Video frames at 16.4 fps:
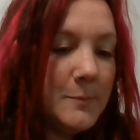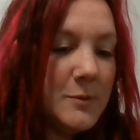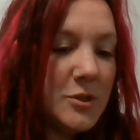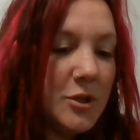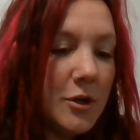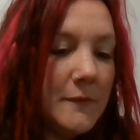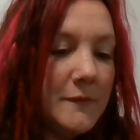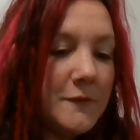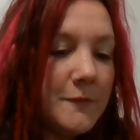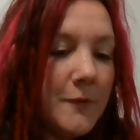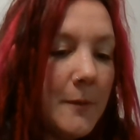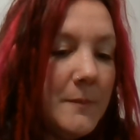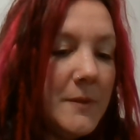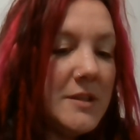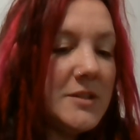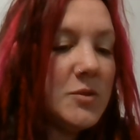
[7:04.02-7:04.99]
observed
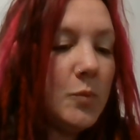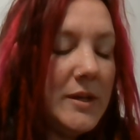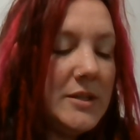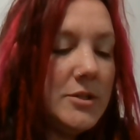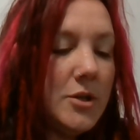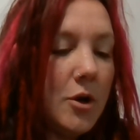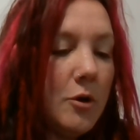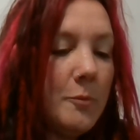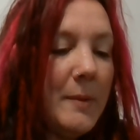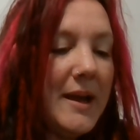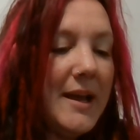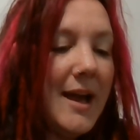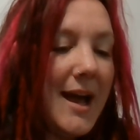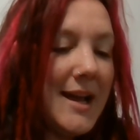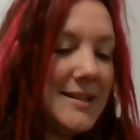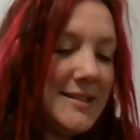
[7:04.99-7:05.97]
from this window
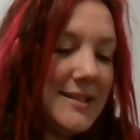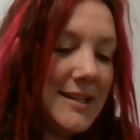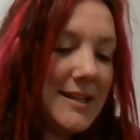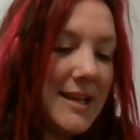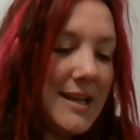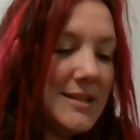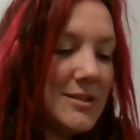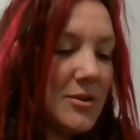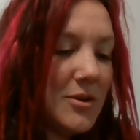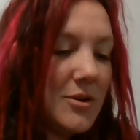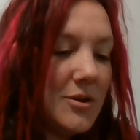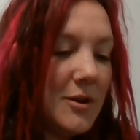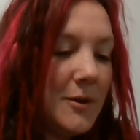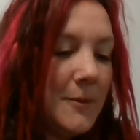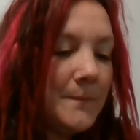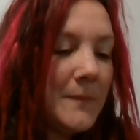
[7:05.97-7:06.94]
by Isaac
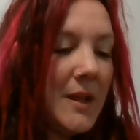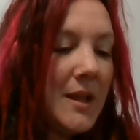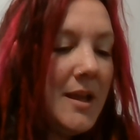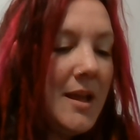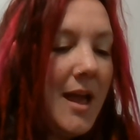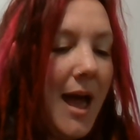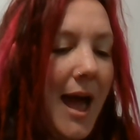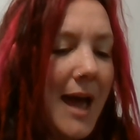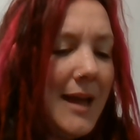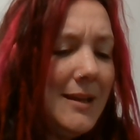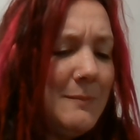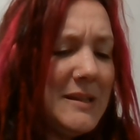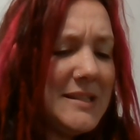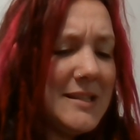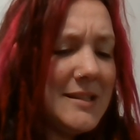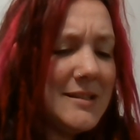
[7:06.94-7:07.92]
Izzard."
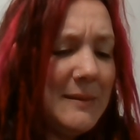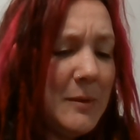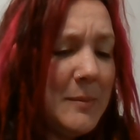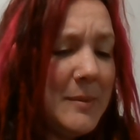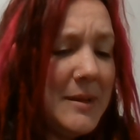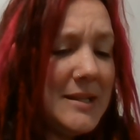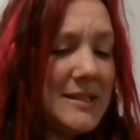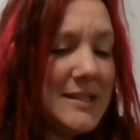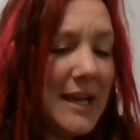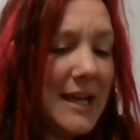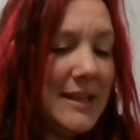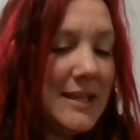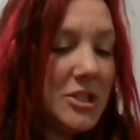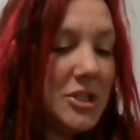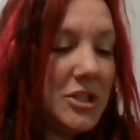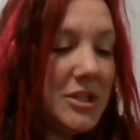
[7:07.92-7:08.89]
Hadn't Mrs. Zimmerman said
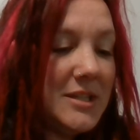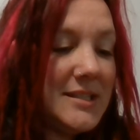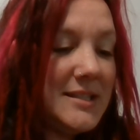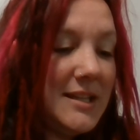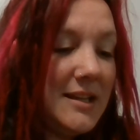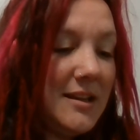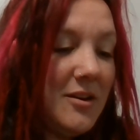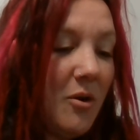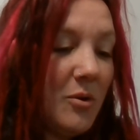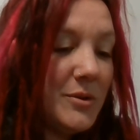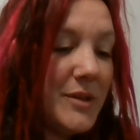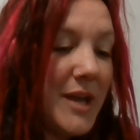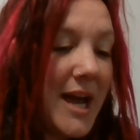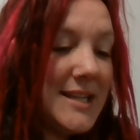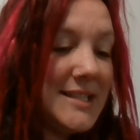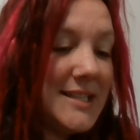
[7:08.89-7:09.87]
that she had seen
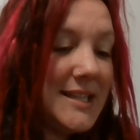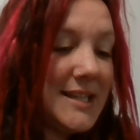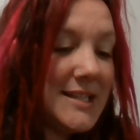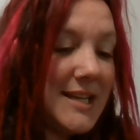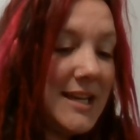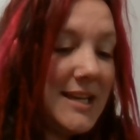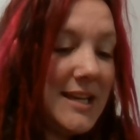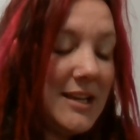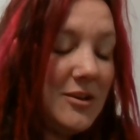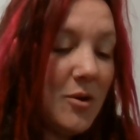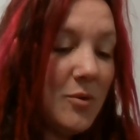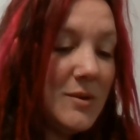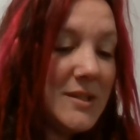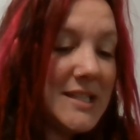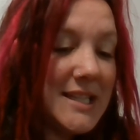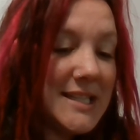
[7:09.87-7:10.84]
old Isaac taking
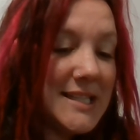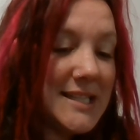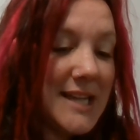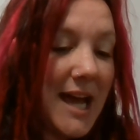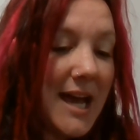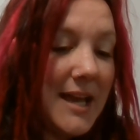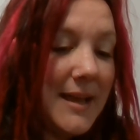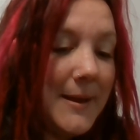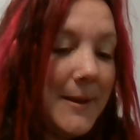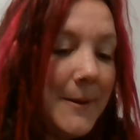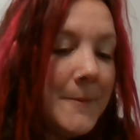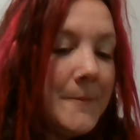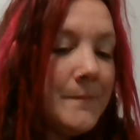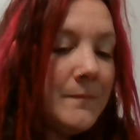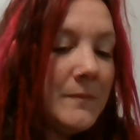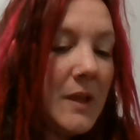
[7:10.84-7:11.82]
notes in the sky?
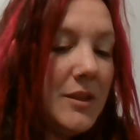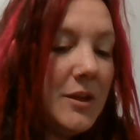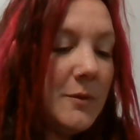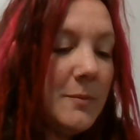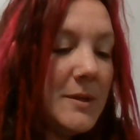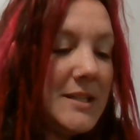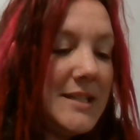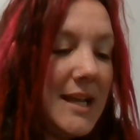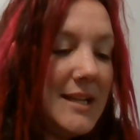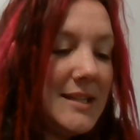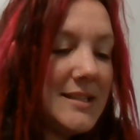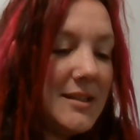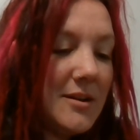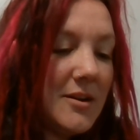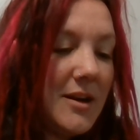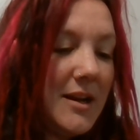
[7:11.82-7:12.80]
There were
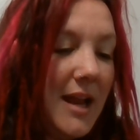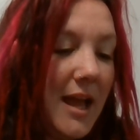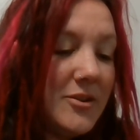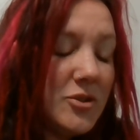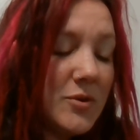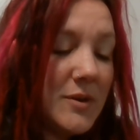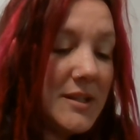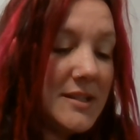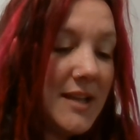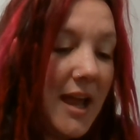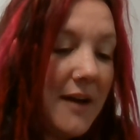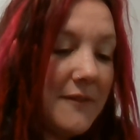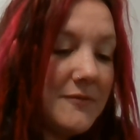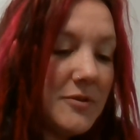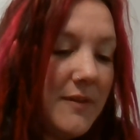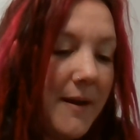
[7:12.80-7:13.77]
dates here and entries
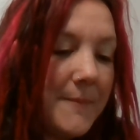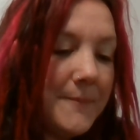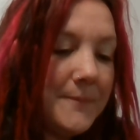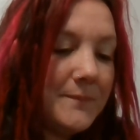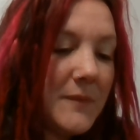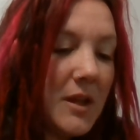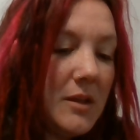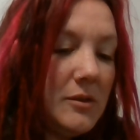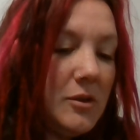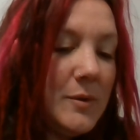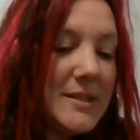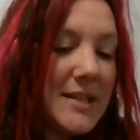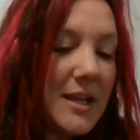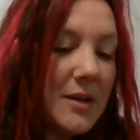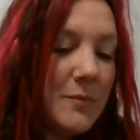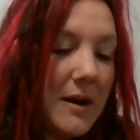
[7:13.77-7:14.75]
after them.
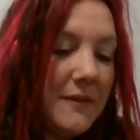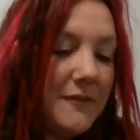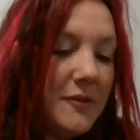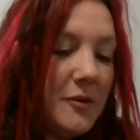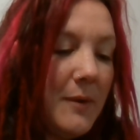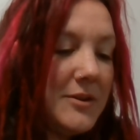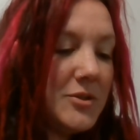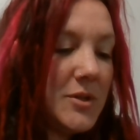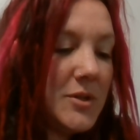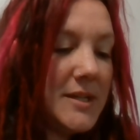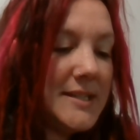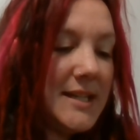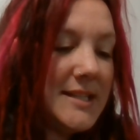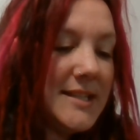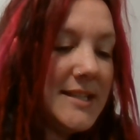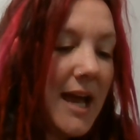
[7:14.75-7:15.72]
Lewis had read a few
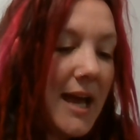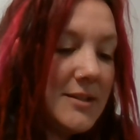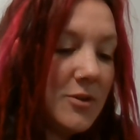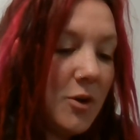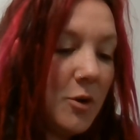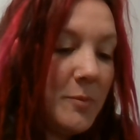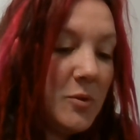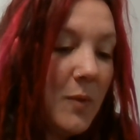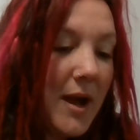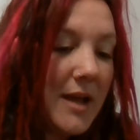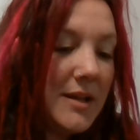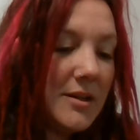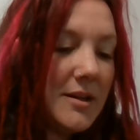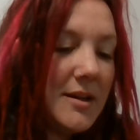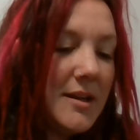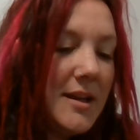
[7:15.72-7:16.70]
entries, and his eyes opened
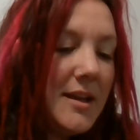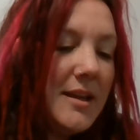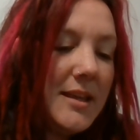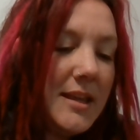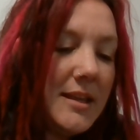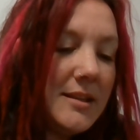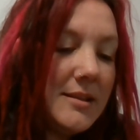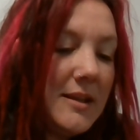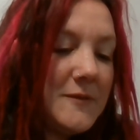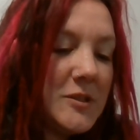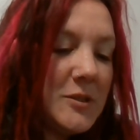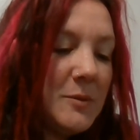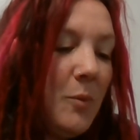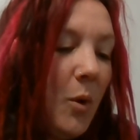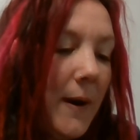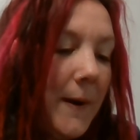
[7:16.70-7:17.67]
wider. He leafed
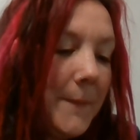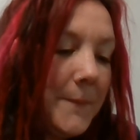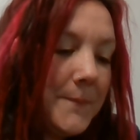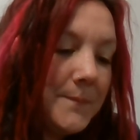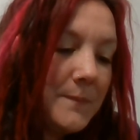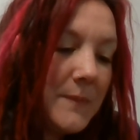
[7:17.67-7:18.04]
some more.